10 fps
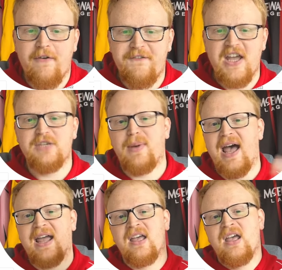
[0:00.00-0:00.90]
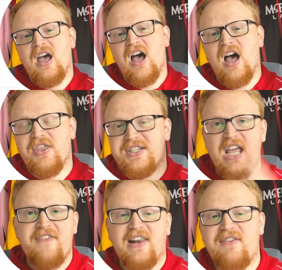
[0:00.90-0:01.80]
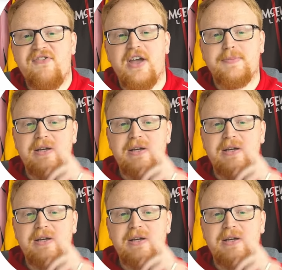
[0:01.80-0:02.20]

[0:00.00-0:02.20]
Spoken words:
face pack. The DF11 face pack's